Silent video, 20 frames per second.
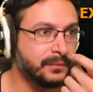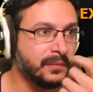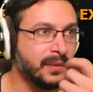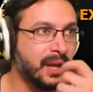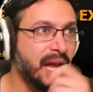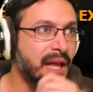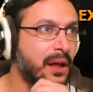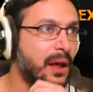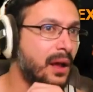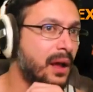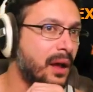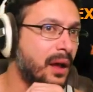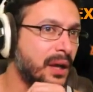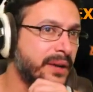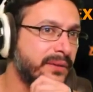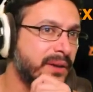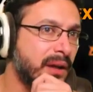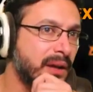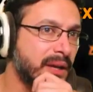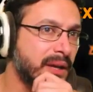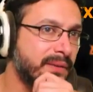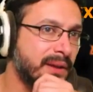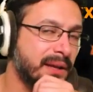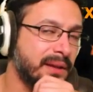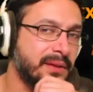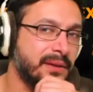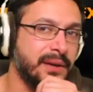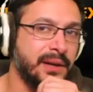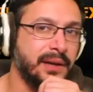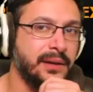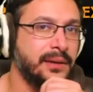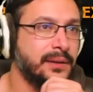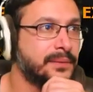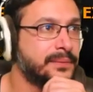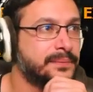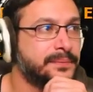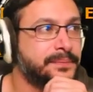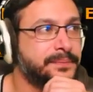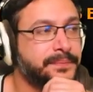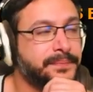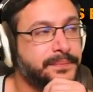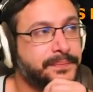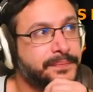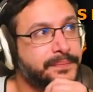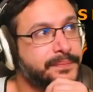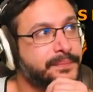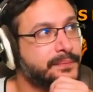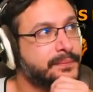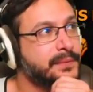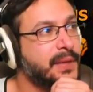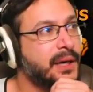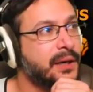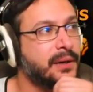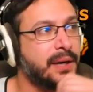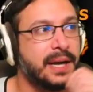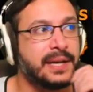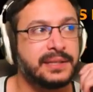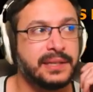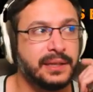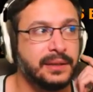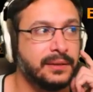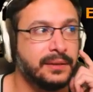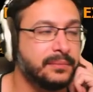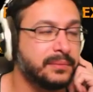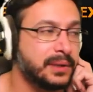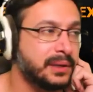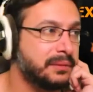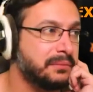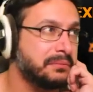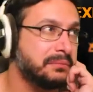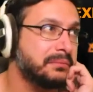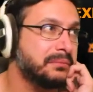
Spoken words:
I'll give it like a 3. Not crazy, but